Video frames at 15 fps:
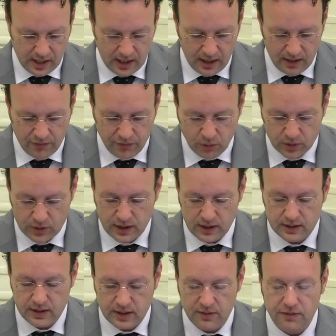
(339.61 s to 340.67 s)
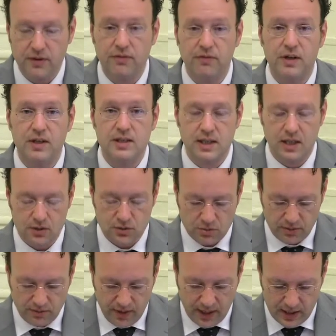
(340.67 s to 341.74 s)
in 14th and 15th
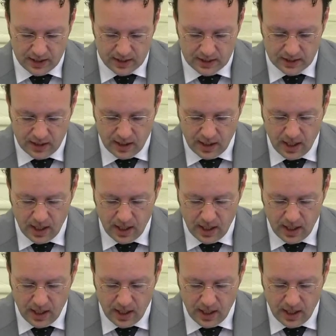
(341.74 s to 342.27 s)
century Venice,